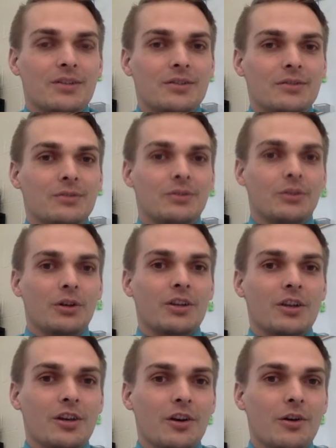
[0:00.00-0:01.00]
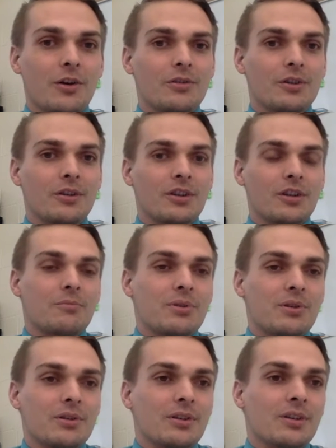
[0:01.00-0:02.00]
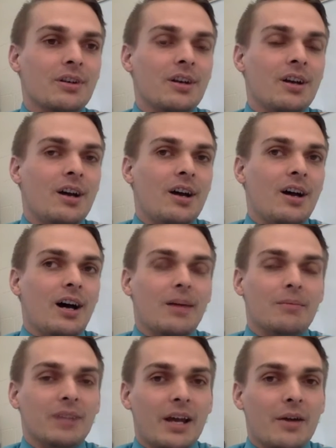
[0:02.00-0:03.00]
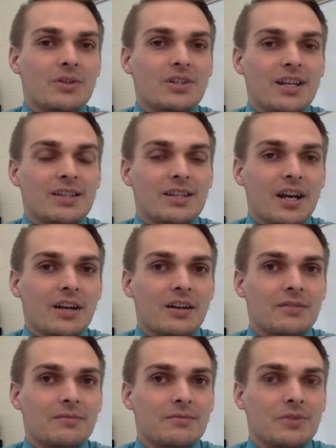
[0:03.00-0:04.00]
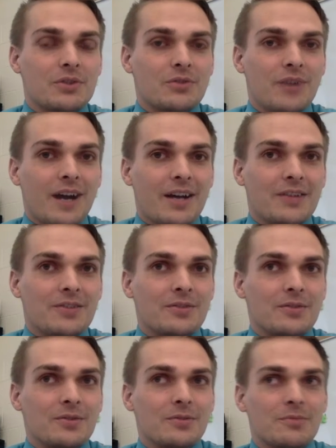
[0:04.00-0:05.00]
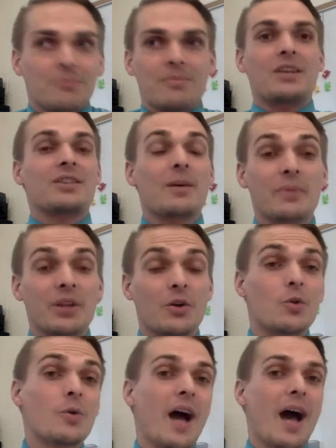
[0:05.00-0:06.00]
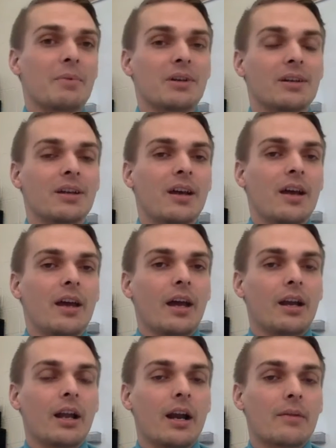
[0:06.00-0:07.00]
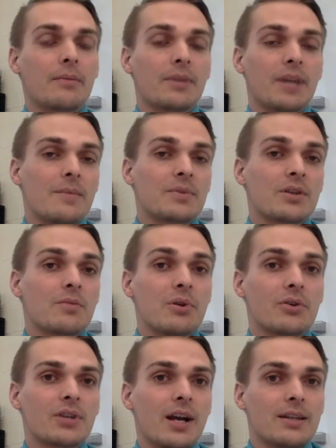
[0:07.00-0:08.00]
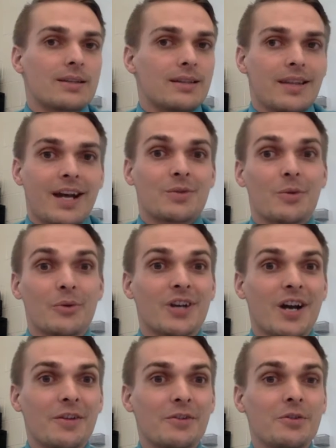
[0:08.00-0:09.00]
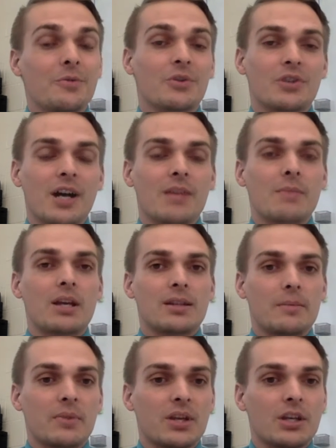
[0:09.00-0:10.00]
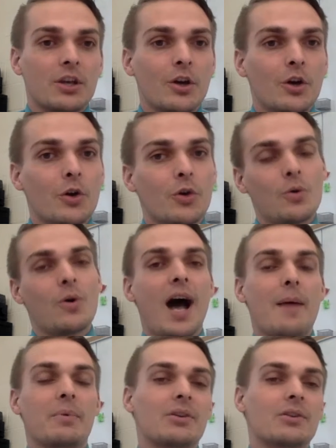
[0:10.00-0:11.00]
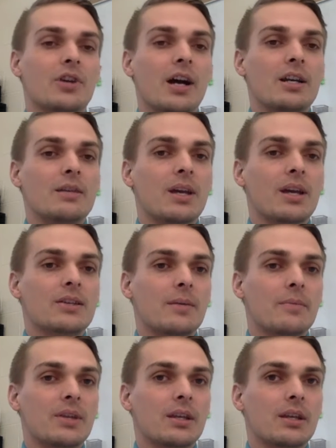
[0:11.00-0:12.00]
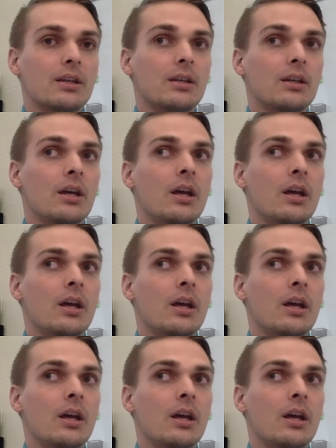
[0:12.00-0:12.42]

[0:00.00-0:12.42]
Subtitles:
to look at the code, look at the computer language that's there, and try to make something cool happen. And a lot of times in computer science, that's what we're trying to do. We're trying to make something cool happen, trying to make something